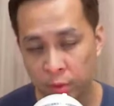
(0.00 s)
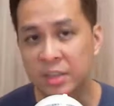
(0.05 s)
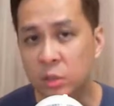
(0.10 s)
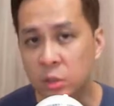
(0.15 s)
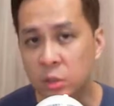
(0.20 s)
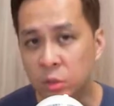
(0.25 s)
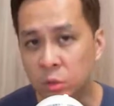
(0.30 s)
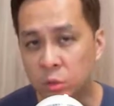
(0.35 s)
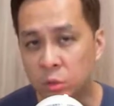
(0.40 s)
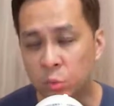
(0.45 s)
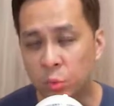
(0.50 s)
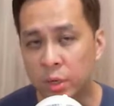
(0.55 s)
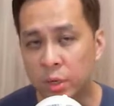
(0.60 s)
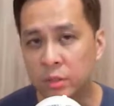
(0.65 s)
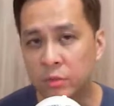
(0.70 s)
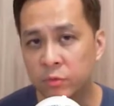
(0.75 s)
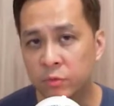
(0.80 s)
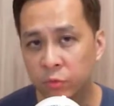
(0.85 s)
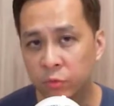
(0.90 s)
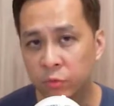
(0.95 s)
A fastest
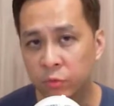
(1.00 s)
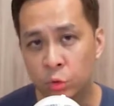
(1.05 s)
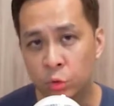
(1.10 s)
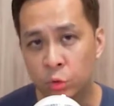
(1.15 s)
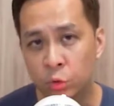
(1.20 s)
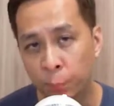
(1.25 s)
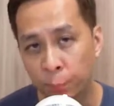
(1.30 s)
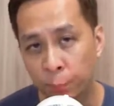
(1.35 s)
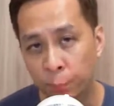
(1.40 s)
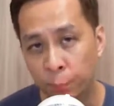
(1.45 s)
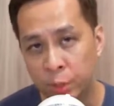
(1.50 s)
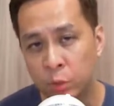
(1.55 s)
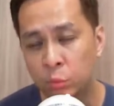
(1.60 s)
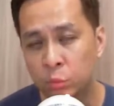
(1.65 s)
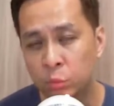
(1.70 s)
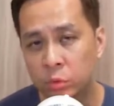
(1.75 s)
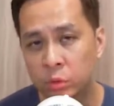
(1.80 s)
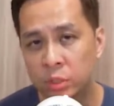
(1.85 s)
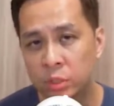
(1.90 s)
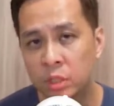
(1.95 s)
way for you to
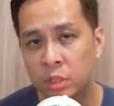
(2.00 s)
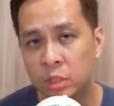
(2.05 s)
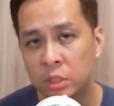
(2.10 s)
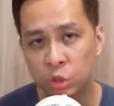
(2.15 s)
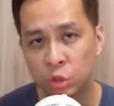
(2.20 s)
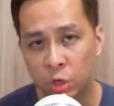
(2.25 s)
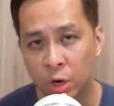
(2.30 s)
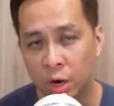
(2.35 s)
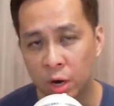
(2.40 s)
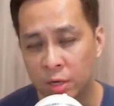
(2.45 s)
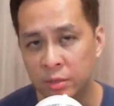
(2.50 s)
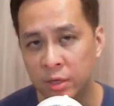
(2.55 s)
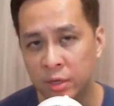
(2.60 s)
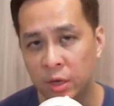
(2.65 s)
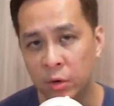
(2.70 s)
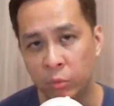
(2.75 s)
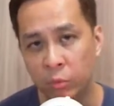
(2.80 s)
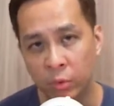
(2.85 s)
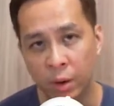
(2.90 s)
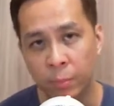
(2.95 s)
build this
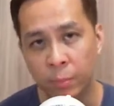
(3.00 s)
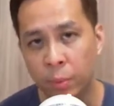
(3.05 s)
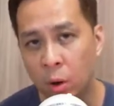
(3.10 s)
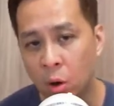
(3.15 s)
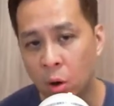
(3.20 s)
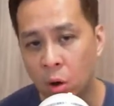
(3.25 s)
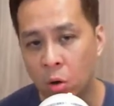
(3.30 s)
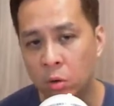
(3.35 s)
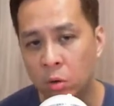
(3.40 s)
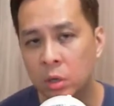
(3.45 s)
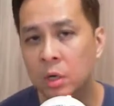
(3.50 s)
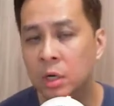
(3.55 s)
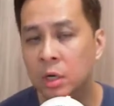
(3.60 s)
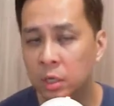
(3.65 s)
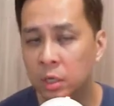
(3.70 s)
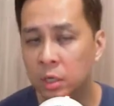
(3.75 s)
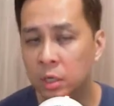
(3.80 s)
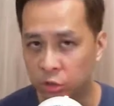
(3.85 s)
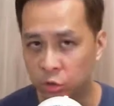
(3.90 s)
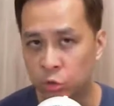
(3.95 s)
trust and rapport
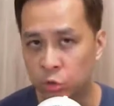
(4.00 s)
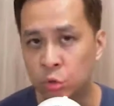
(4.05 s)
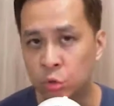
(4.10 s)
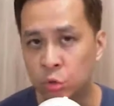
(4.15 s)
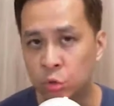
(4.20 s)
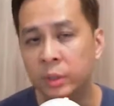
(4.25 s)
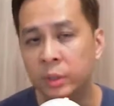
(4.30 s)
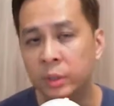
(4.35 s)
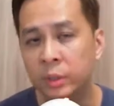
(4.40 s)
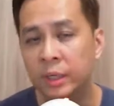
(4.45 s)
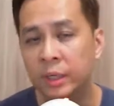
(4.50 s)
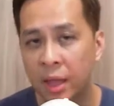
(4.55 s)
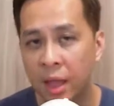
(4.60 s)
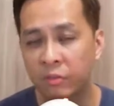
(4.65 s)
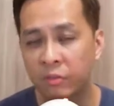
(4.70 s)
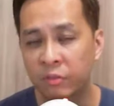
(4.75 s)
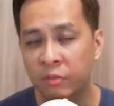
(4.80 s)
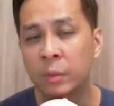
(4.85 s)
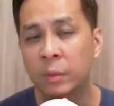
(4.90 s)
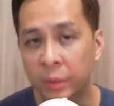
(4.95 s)
is through
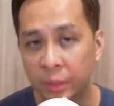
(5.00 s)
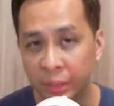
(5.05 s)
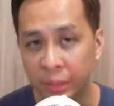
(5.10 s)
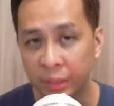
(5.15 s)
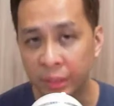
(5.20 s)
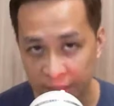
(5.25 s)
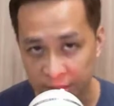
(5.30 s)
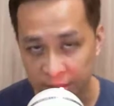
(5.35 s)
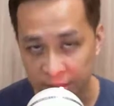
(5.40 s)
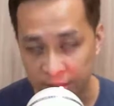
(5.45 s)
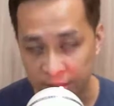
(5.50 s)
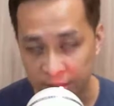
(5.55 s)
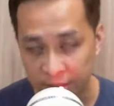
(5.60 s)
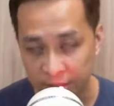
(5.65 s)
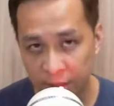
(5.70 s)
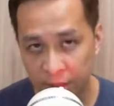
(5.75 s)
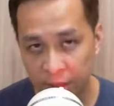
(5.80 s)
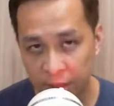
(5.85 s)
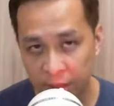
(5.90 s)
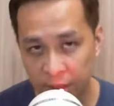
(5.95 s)
having a mailing
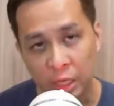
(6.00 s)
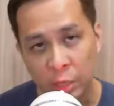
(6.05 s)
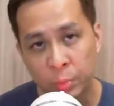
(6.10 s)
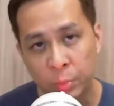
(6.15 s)
list.